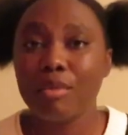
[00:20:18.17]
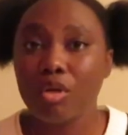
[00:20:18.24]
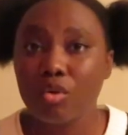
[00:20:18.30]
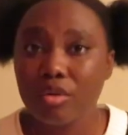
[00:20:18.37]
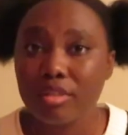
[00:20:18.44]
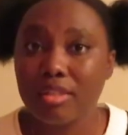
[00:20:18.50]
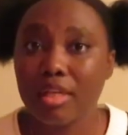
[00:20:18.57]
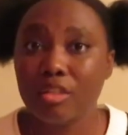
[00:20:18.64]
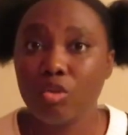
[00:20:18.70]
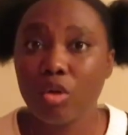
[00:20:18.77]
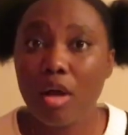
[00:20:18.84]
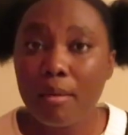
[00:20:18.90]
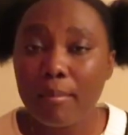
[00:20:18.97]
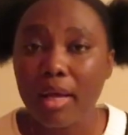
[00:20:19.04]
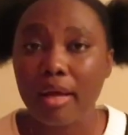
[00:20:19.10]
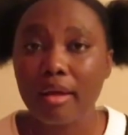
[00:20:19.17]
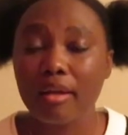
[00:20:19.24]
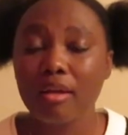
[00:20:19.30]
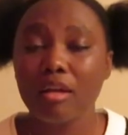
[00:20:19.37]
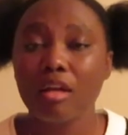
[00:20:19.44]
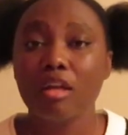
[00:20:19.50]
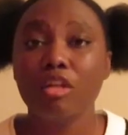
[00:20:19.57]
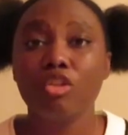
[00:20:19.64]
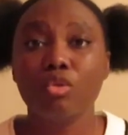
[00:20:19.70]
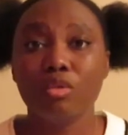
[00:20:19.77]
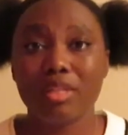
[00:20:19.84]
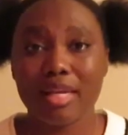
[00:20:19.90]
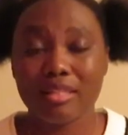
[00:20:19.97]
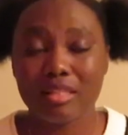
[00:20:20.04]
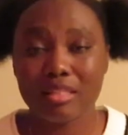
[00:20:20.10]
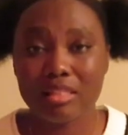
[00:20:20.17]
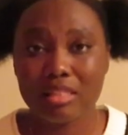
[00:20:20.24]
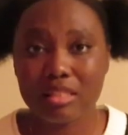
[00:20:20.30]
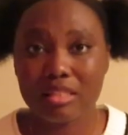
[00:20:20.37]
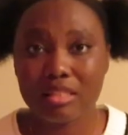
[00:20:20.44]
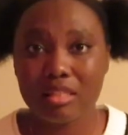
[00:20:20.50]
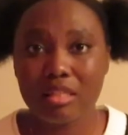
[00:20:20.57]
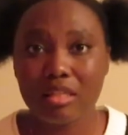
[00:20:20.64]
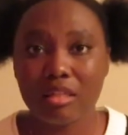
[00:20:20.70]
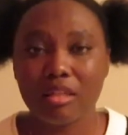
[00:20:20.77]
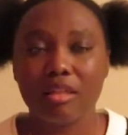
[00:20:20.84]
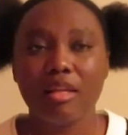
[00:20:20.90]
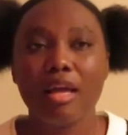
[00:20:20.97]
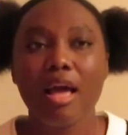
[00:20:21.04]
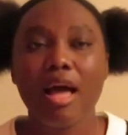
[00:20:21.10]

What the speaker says: across that drama 2016.